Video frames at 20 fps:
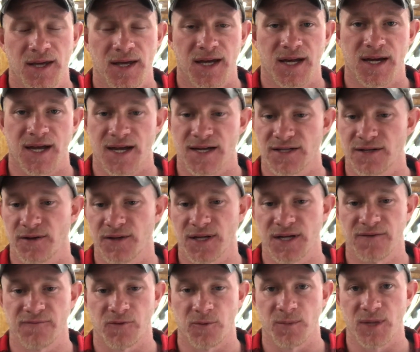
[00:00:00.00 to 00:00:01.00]
It has all the
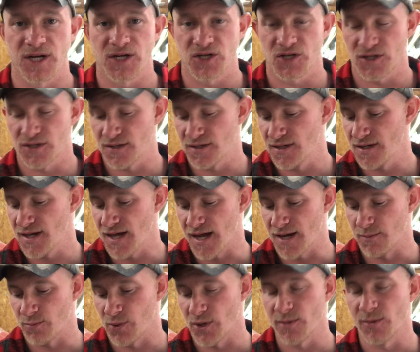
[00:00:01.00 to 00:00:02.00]
information
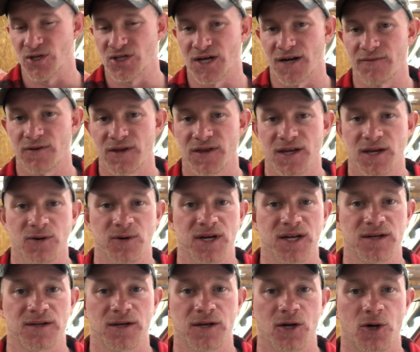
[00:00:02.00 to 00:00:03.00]
and pretty much everything you
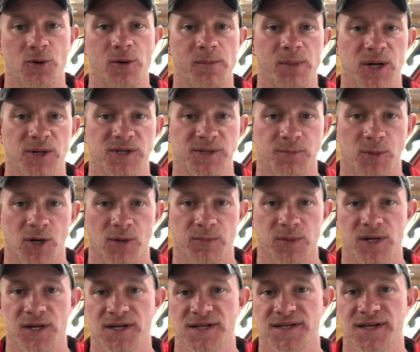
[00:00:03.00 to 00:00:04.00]
need to know about spark
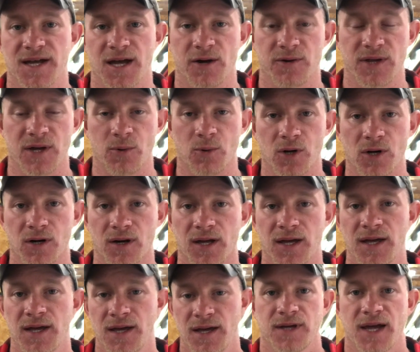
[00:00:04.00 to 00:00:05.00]
plugs and how they work,
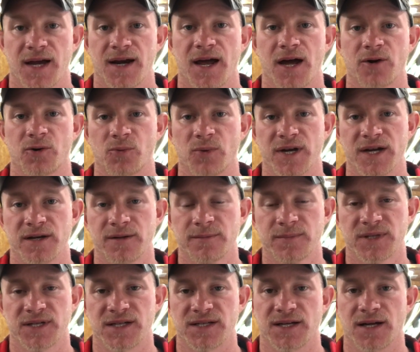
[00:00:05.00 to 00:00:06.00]
and how to read
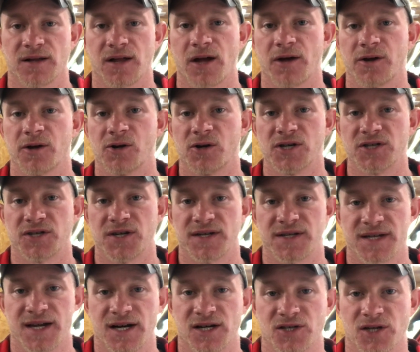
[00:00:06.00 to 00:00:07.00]
them to tell how your engine
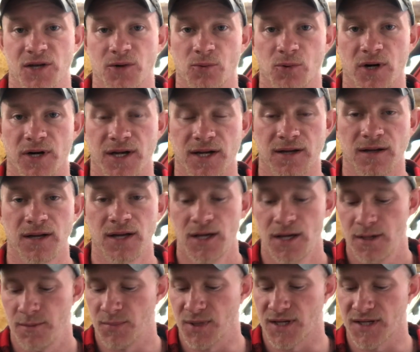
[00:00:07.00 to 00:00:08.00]
is actually running,
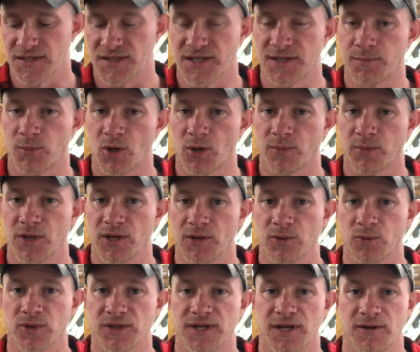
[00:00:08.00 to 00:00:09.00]
because a spark
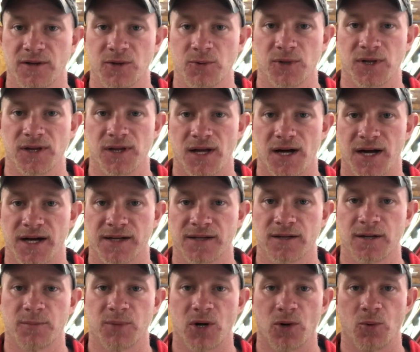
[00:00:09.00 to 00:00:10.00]
plug will tell you a lot
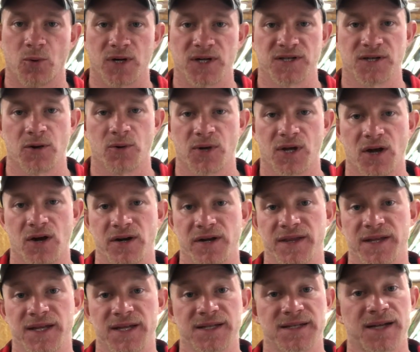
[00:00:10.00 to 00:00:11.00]
about what is going on in
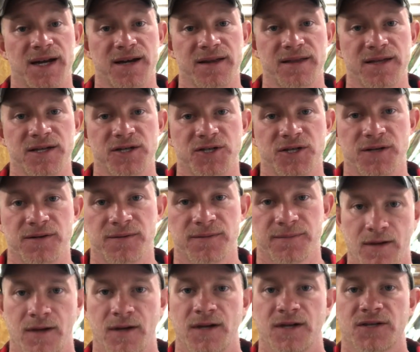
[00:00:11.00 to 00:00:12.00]
the inside of the engine.
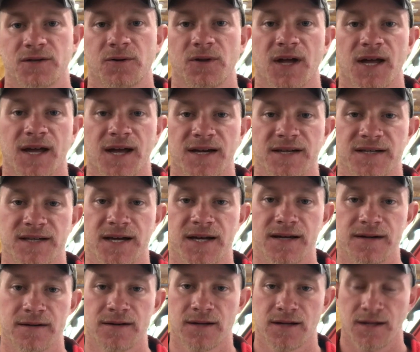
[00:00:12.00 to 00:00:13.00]
So like I
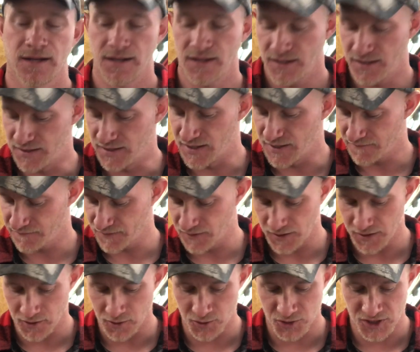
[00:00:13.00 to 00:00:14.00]
said,
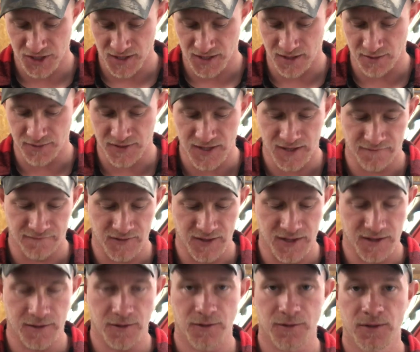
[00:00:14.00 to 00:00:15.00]
definitely go check out that
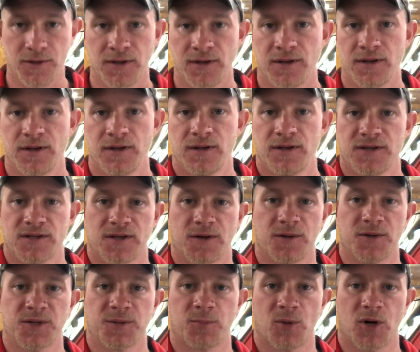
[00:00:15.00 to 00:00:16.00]
video. It's
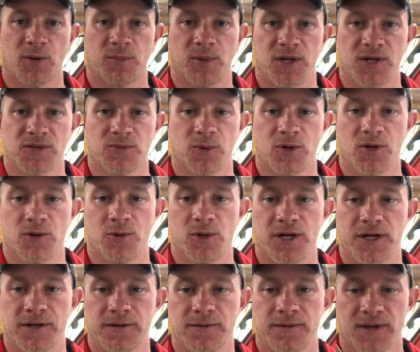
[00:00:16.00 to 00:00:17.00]
called Spark Plugs
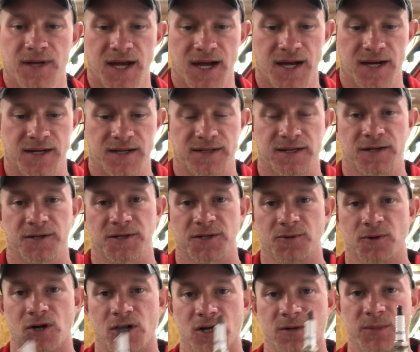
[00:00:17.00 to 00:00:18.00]
101, and it tells
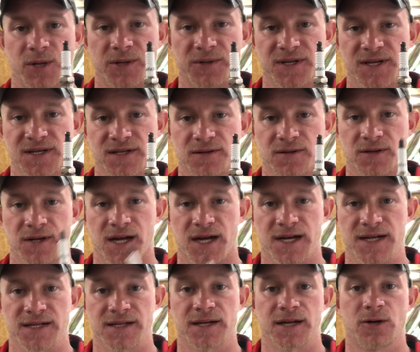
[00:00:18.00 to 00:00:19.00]
you all about these little
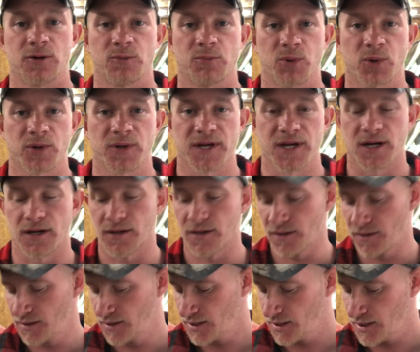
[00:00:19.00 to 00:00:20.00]
guys and how important they
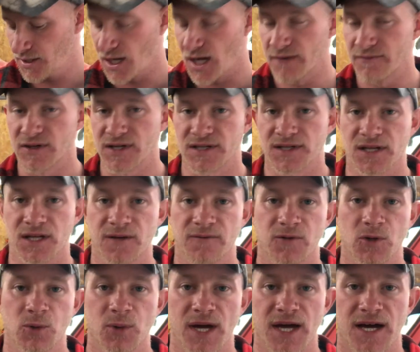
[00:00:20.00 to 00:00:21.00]
are. Obviously,
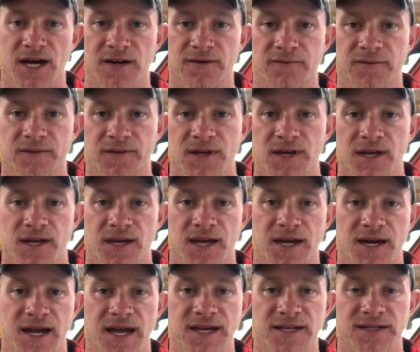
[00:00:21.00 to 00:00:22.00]
if you have
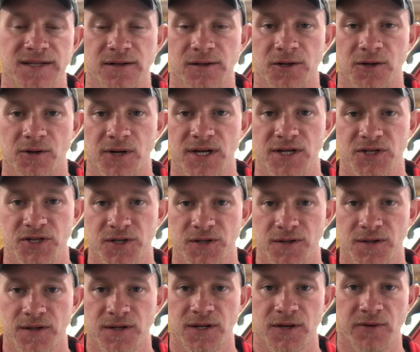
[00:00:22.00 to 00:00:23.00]
An 8-cylinder
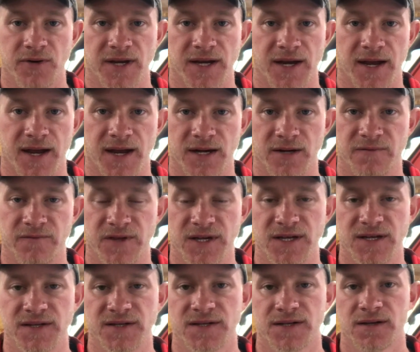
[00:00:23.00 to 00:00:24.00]
engine, you need 8 of
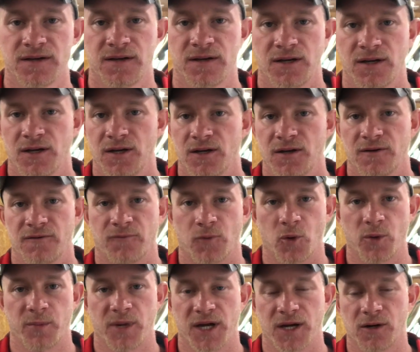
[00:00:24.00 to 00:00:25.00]
these.
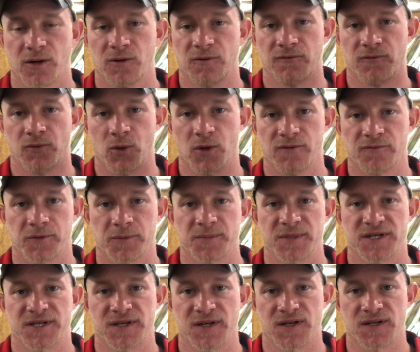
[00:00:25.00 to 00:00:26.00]
4-banger, 4 of them.
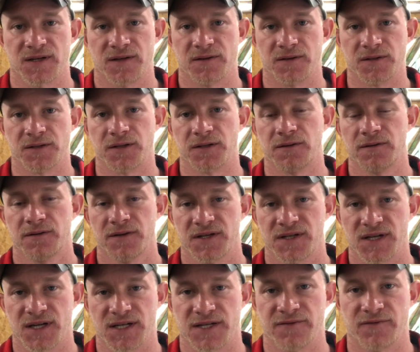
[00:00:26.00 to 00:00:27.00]
6-cylinder,
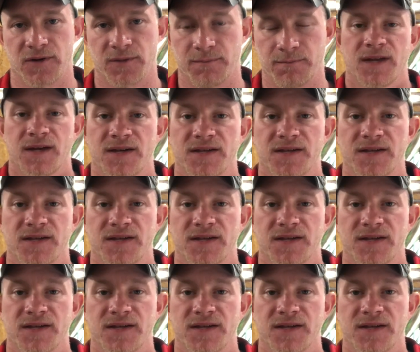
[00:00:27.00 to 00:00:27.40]
6 of them.